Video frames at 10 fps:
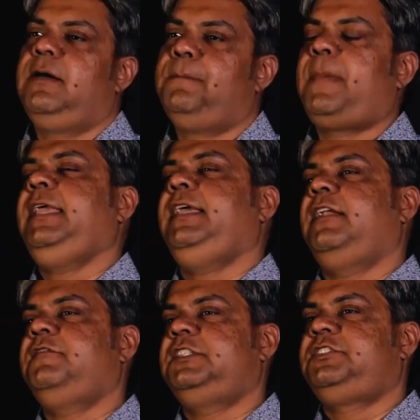My
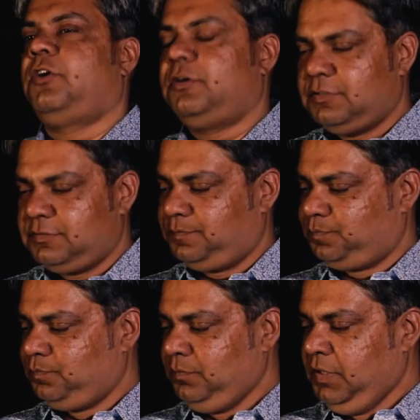canvas talk.
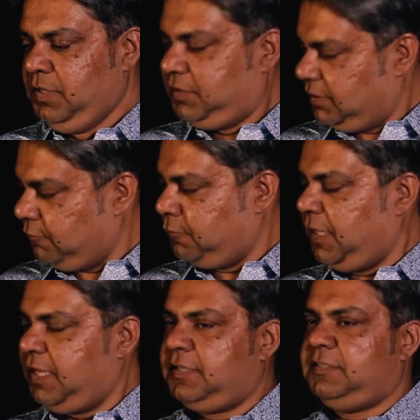The
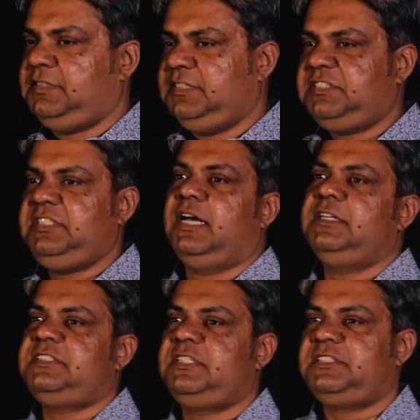way these
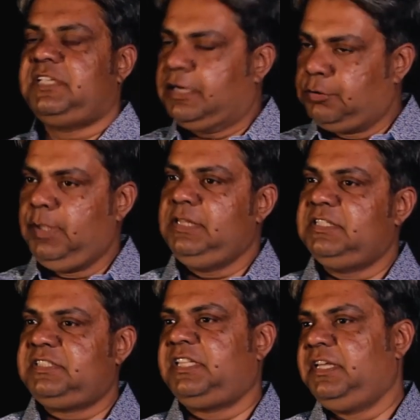youngsters are doing
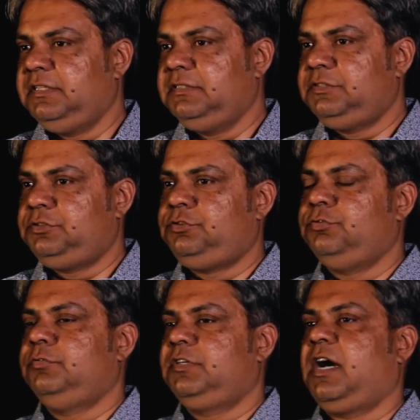this thing
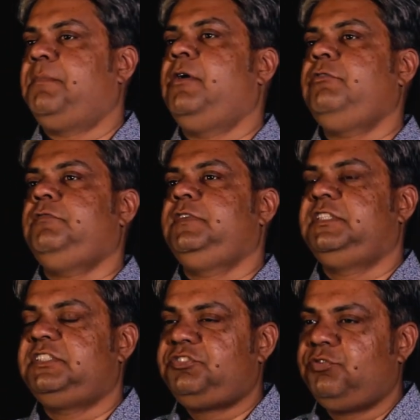to come out with
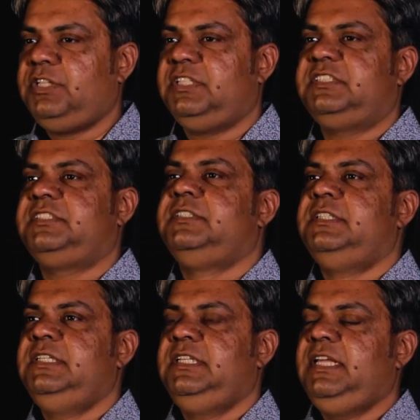the stories
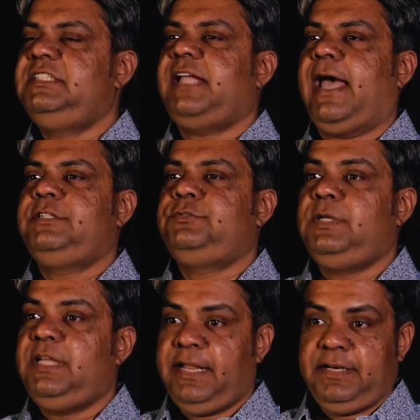is
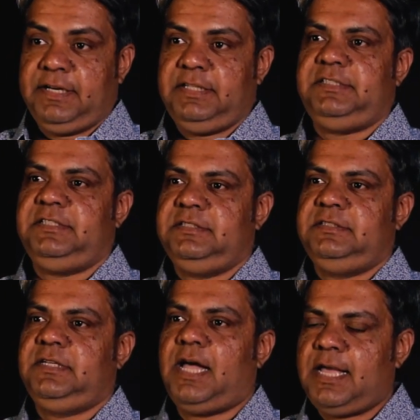actually
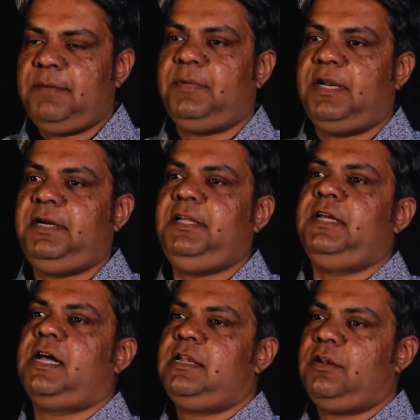encouraging. I am
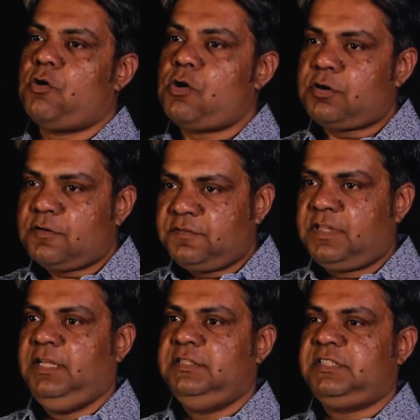learning a lot of
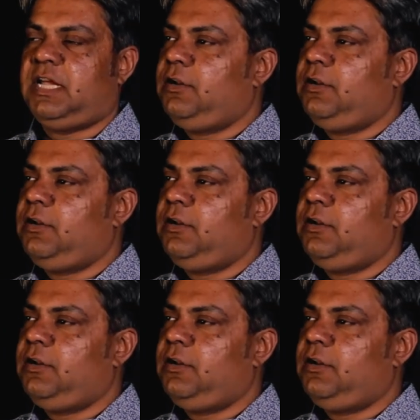things